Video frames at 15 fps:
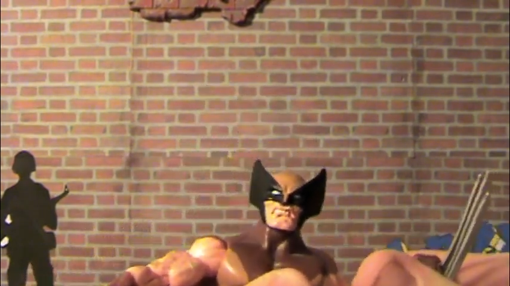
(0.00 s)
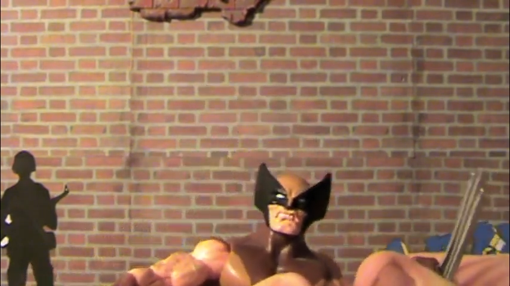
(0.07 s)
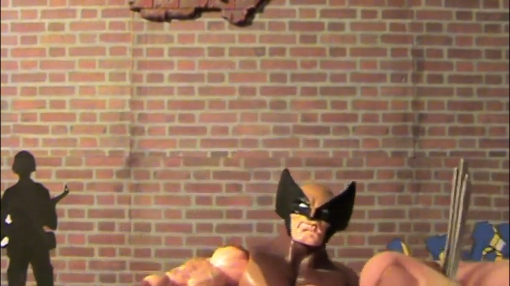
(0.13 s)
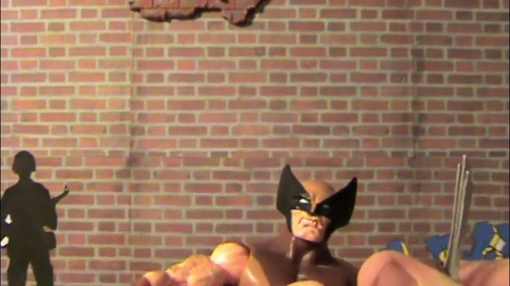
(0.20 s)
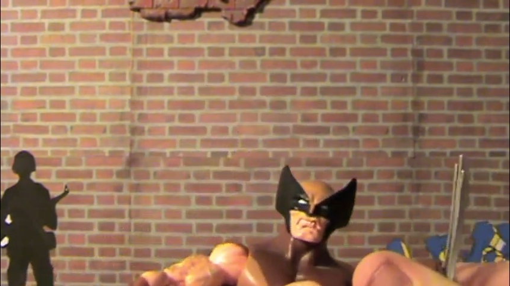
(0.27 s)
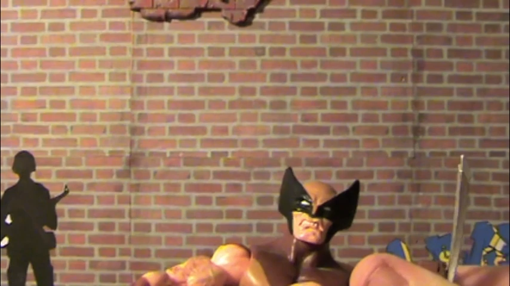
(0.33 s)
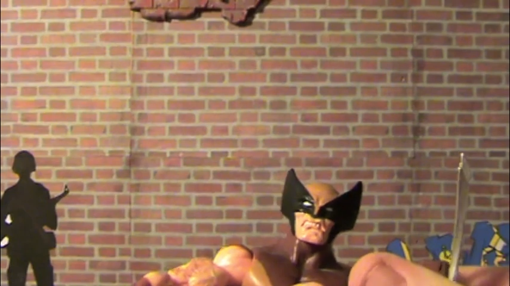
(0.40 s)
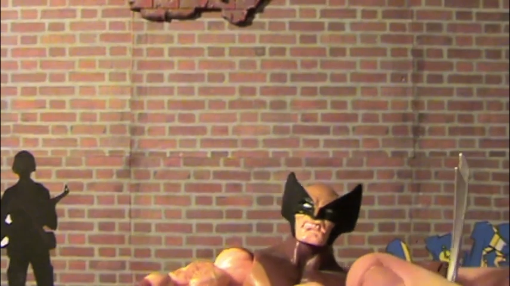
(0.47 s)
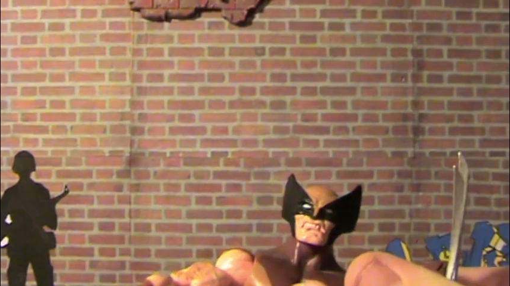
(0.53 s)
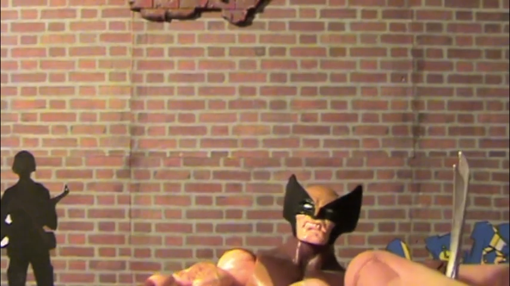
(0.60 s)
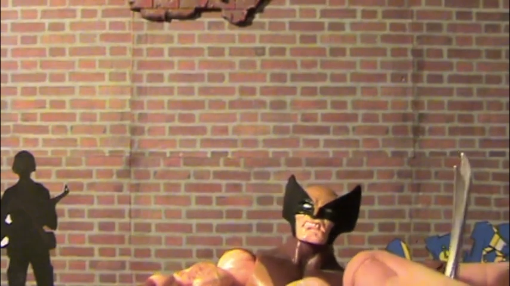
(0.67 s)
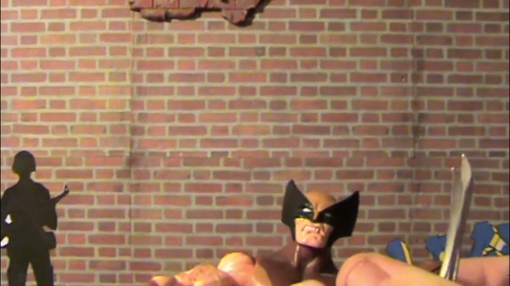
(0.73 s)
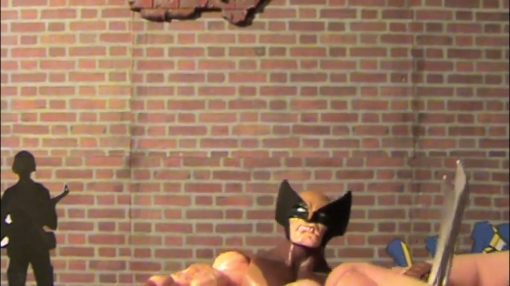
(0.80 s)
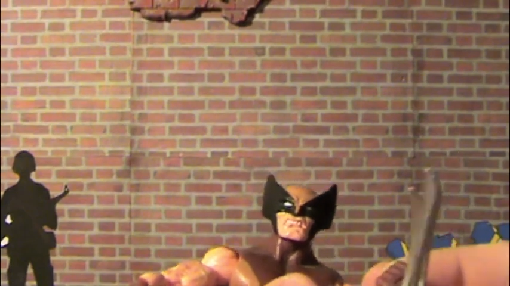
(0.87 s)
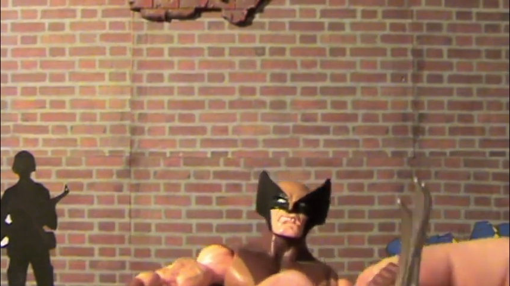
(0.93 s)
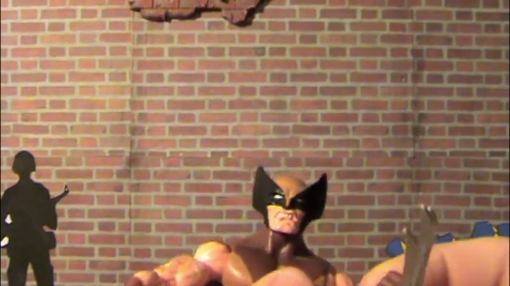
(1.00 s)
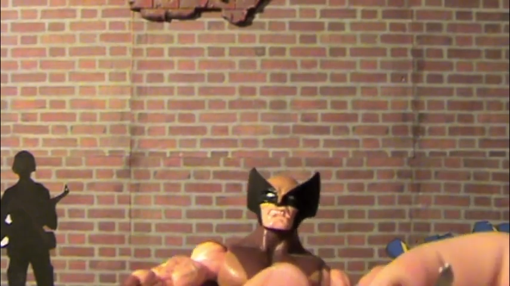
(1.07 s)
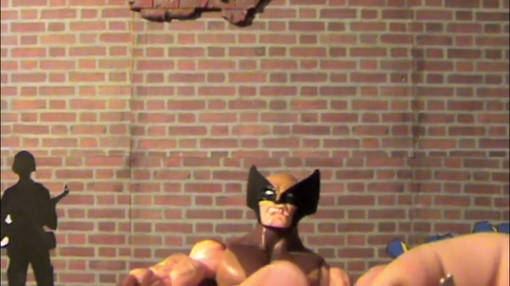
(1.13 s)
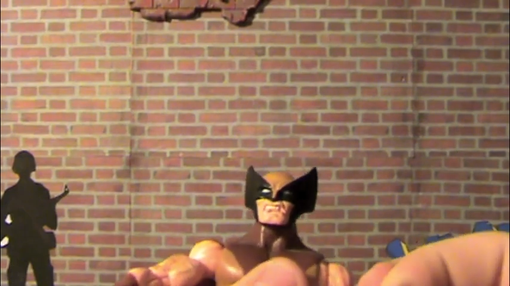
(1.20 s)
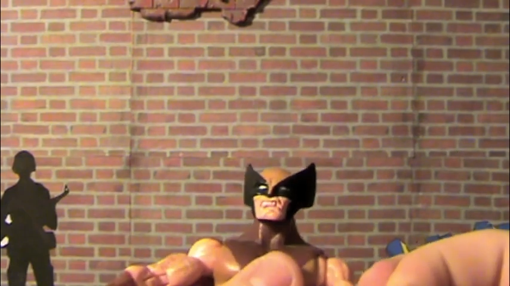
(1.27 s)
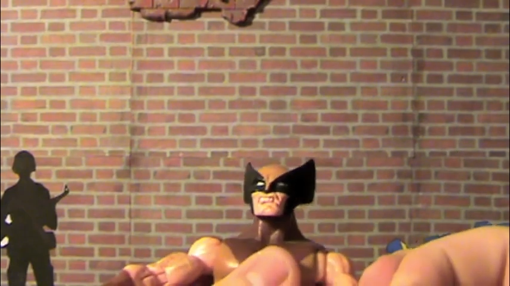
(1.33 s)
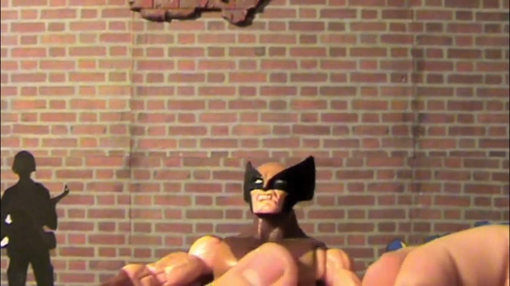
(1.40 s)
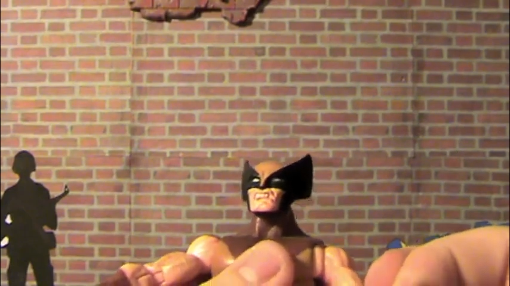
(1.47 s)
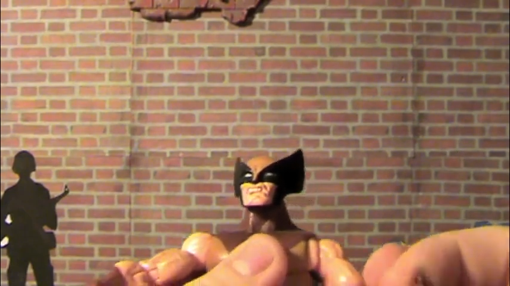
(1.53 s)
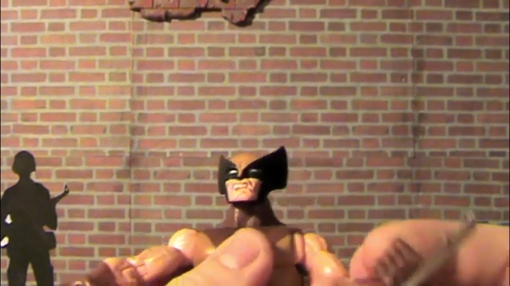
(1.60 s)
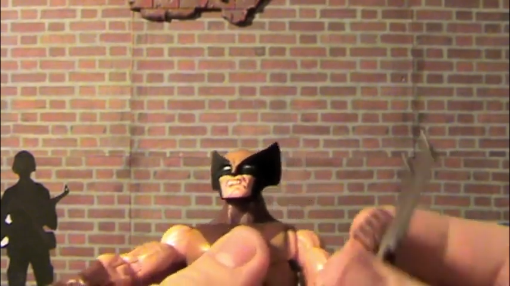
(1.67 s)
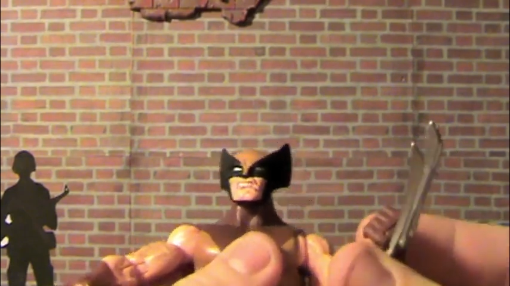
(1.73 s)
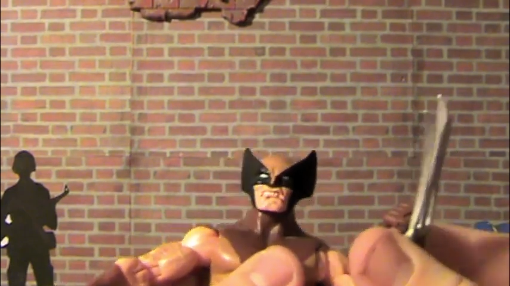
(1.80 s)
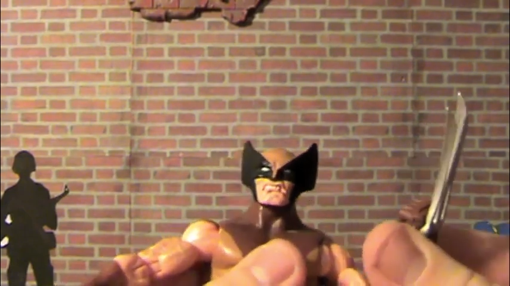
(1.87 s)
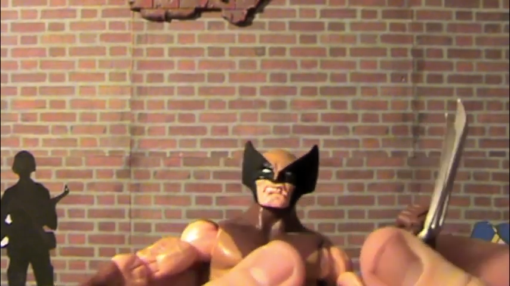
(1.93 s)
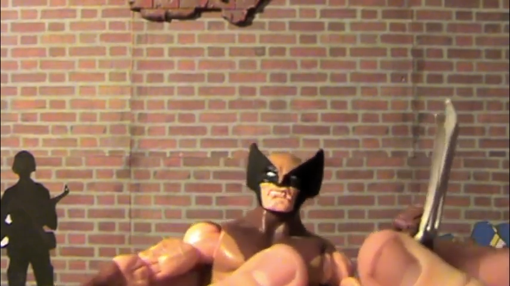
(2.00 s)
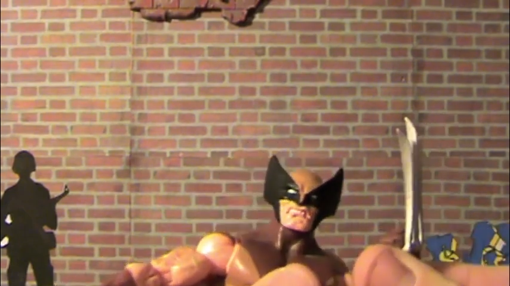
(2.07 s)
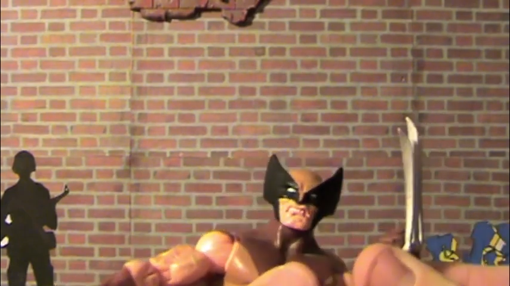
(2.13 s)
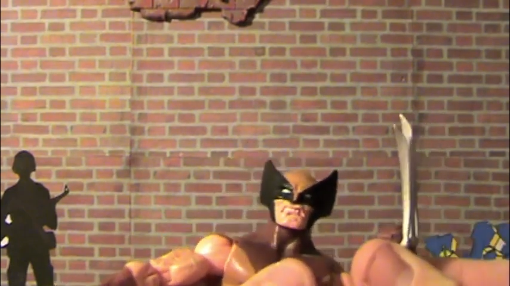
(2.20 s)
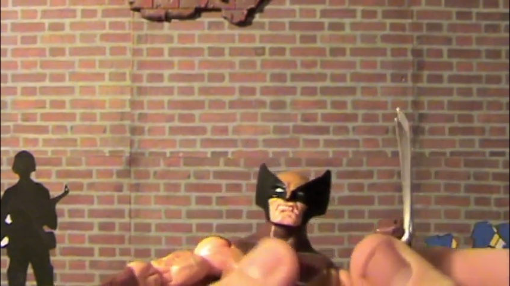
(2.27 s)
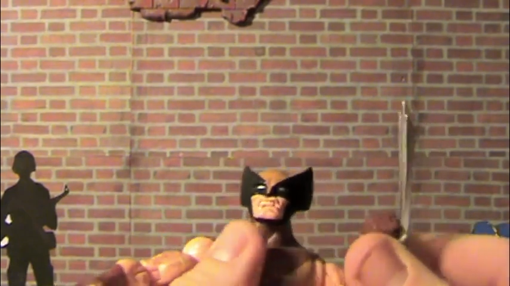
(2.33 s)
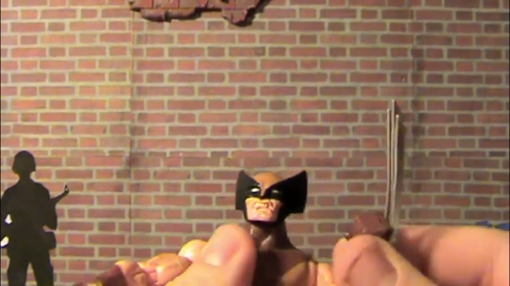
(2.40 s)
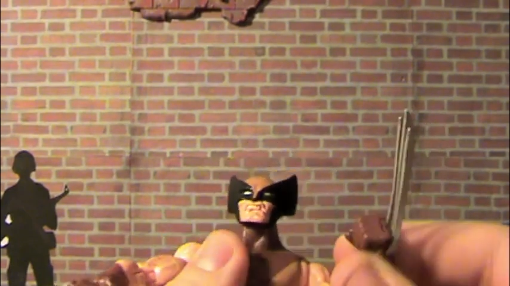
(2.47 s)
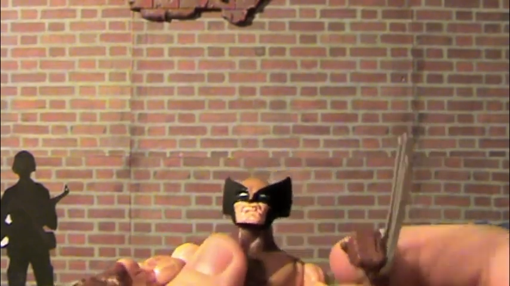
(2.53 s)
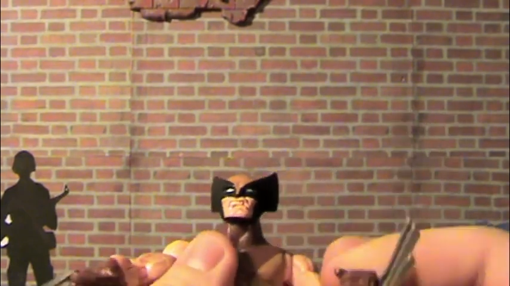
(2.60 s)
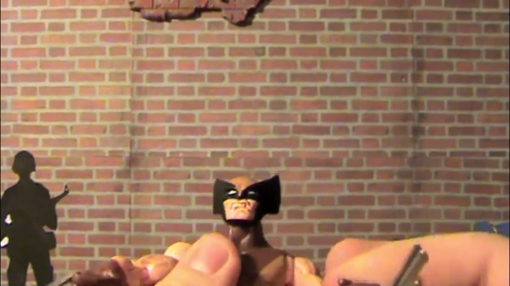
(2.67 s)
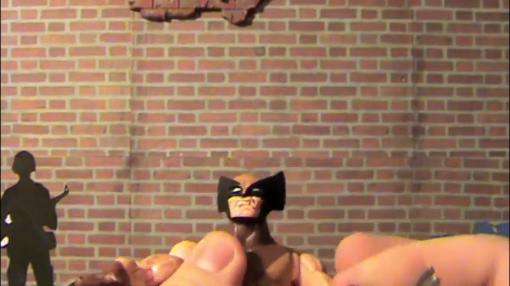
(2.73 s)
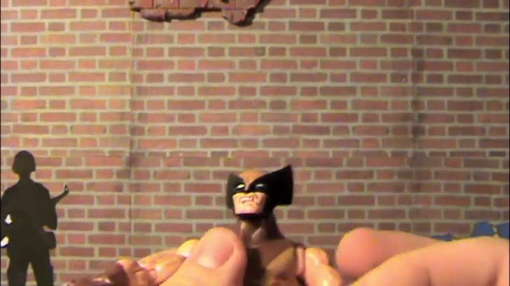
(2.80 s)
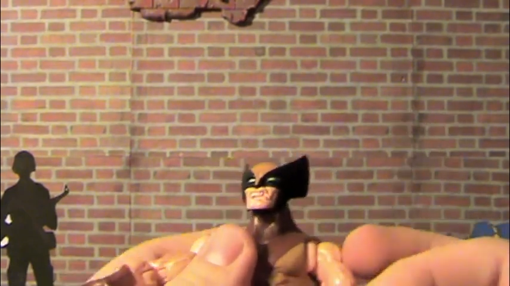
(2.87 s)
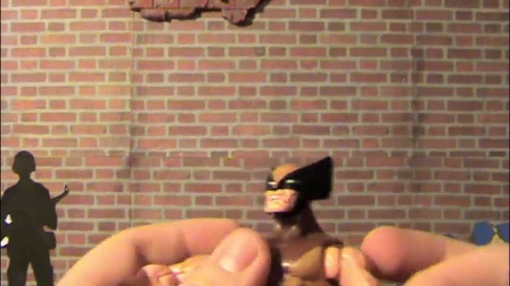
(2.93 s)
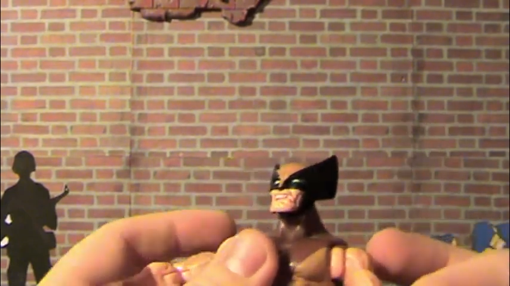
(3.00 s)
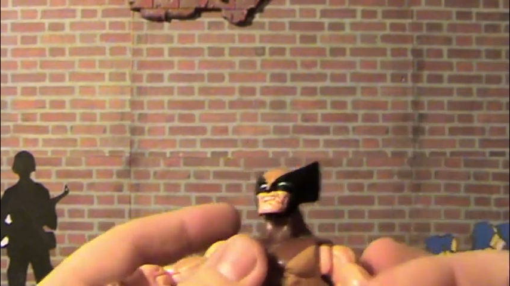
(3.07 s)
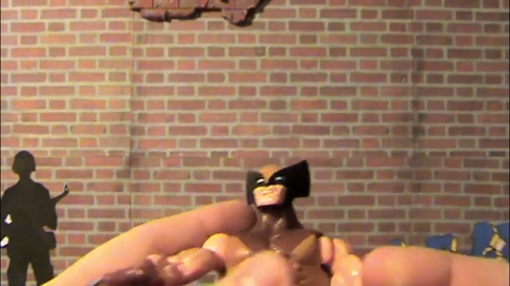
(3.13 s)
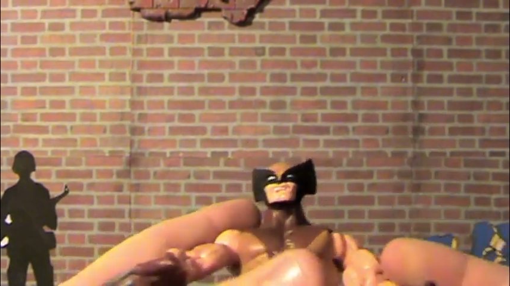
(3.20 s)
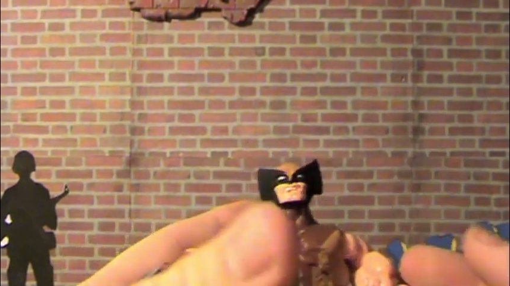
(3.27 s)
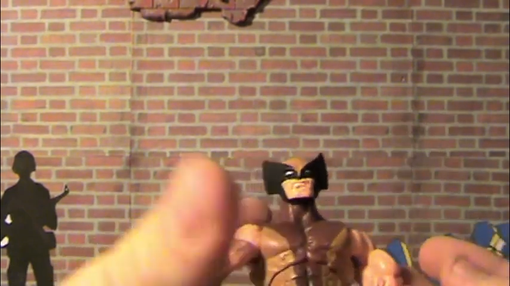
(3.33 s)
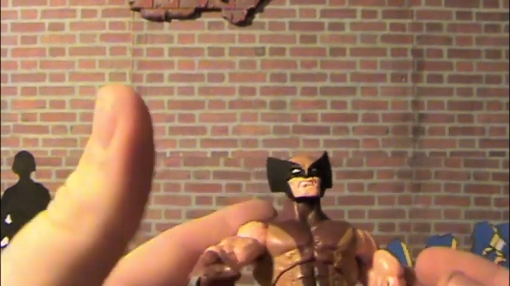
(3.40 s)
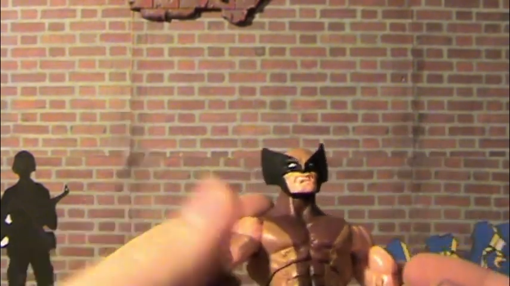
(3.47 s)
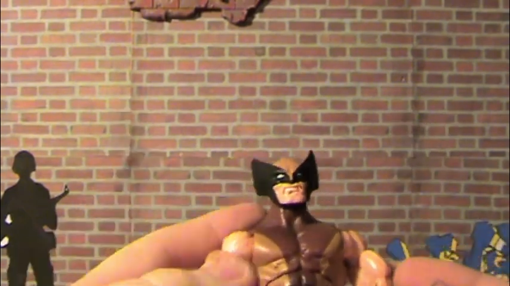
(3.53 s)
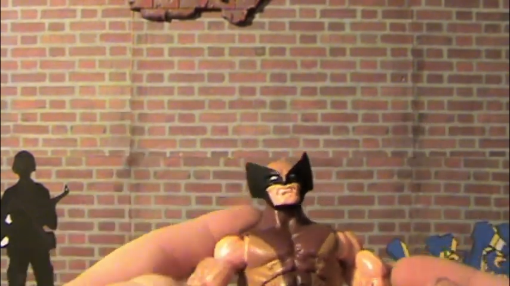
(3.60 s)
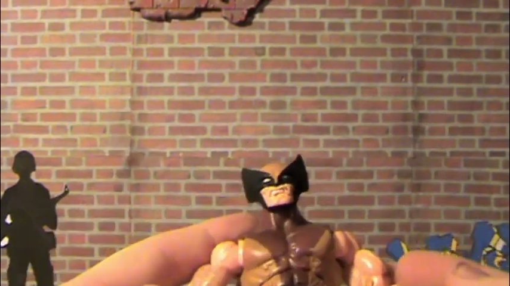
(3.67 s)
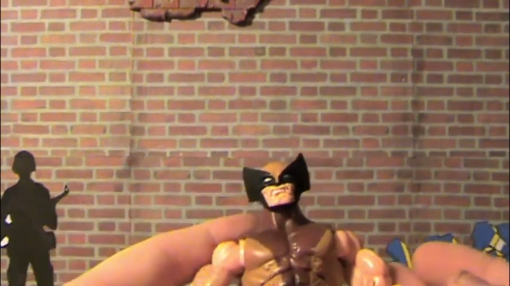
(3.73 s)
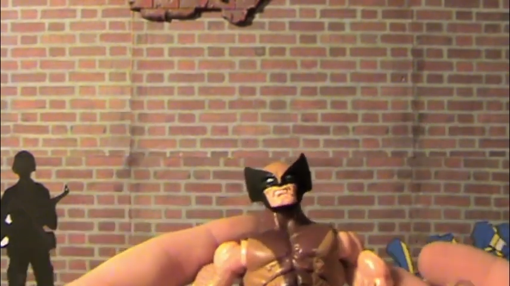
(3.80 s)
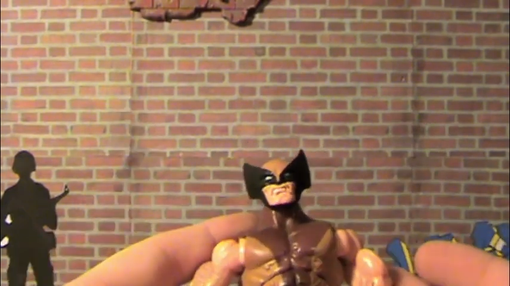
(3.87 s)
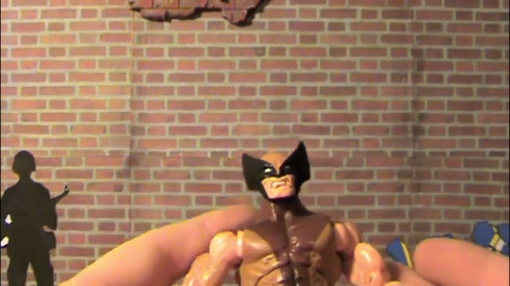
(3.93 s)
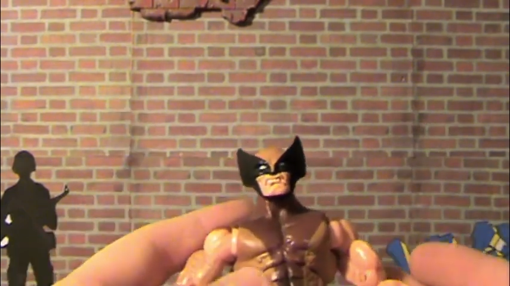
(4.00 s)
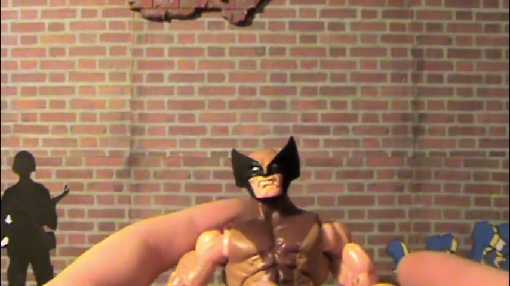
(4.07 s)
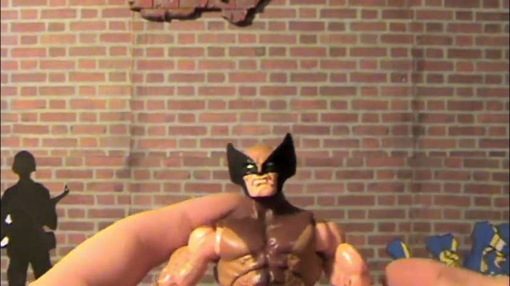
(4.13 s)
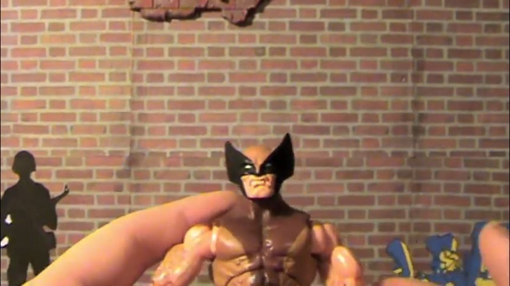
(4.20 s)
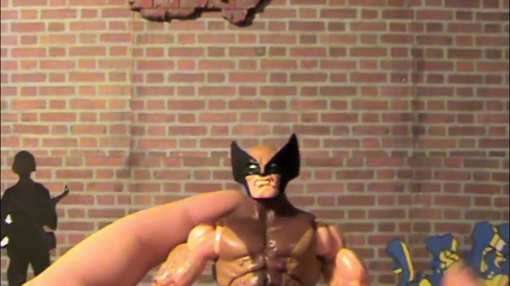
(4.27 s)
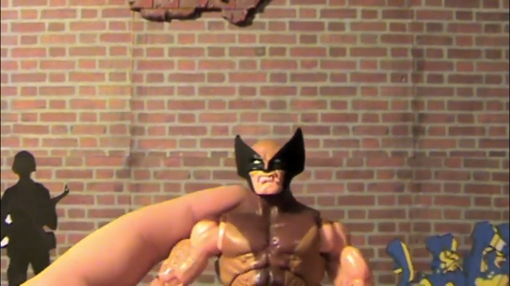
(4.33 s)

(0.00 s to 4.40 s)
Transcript: Nobody's mouth can be seen.